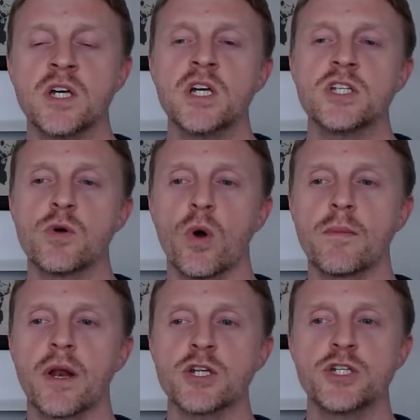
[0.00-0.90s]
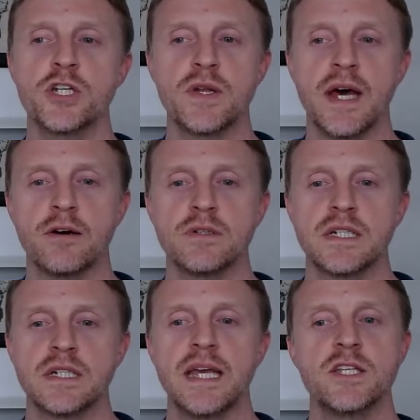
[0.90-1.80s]
So what I'm going to ask you to do now
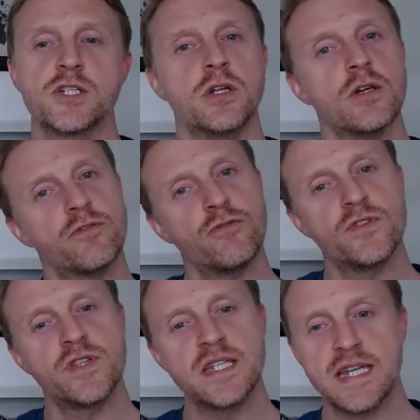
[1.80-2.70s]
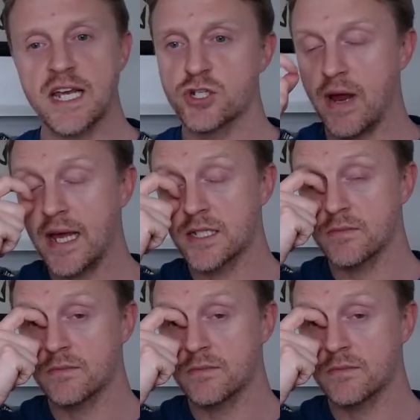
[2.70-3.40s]
is to look through this extract